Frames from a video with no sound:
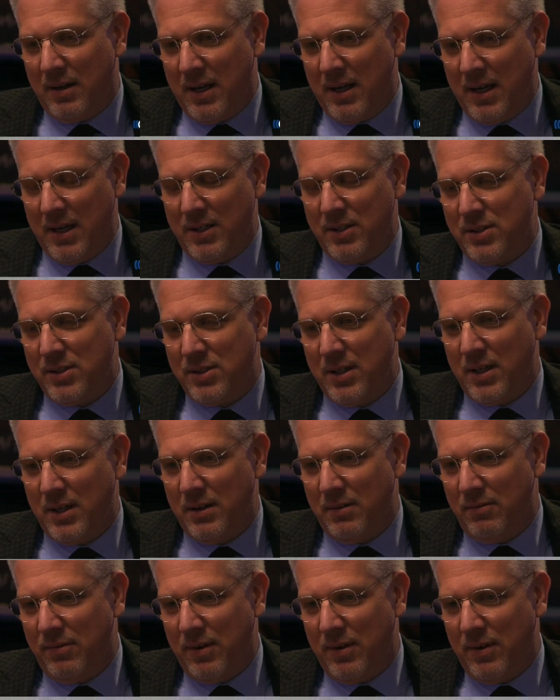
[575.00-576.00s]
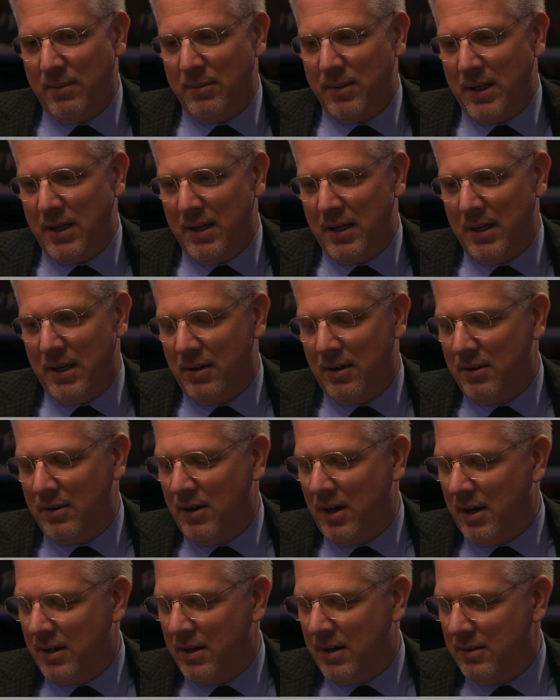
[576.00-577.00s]
kids and family are
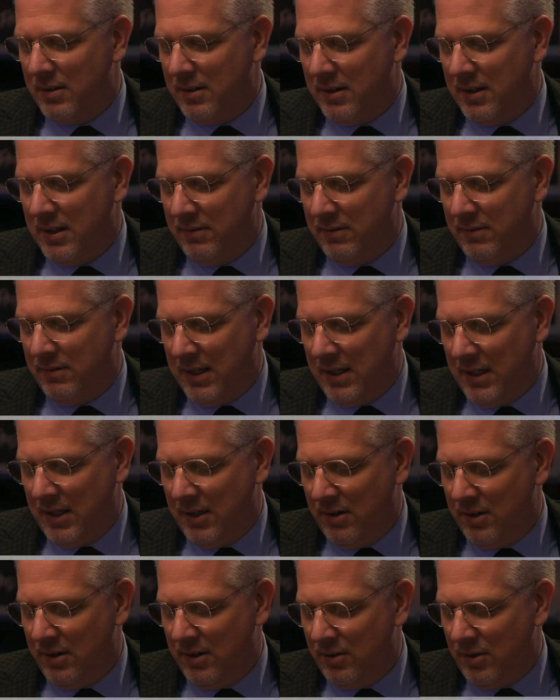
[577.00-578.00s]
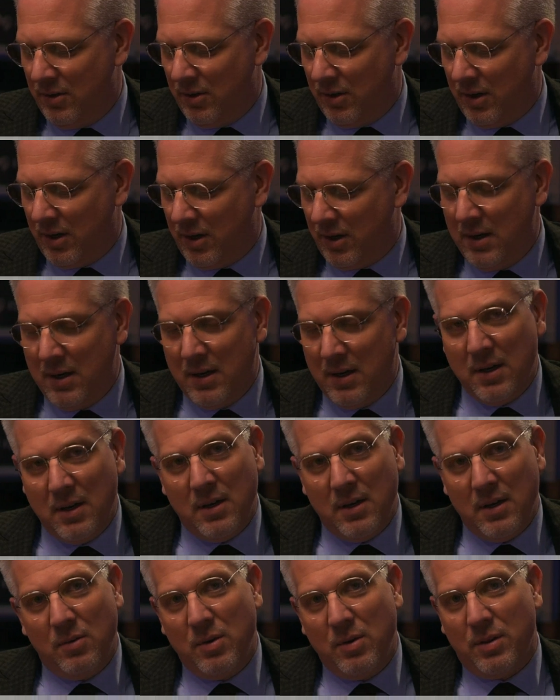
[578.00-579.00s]
not living here in New York
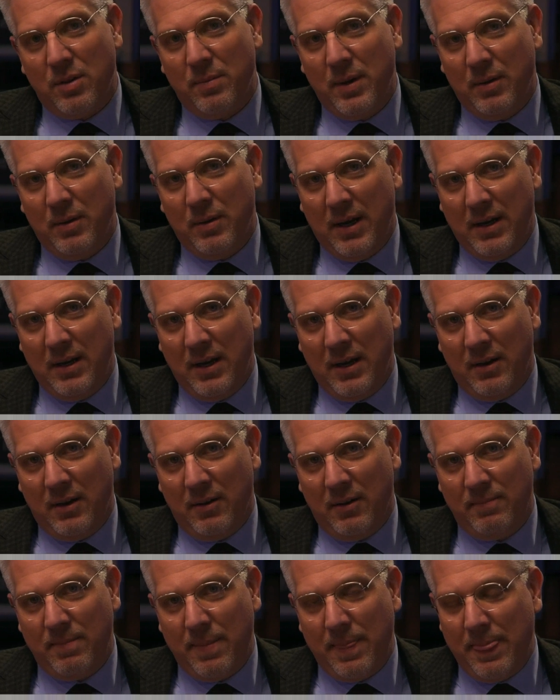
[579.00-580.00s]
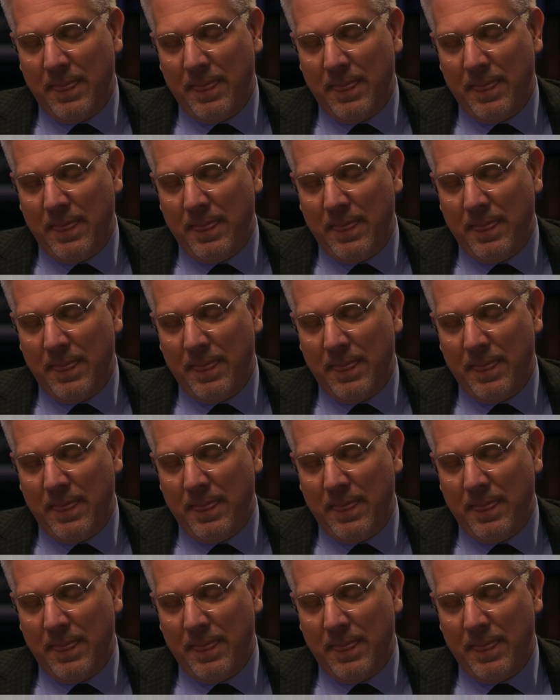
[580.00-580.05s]
with me right now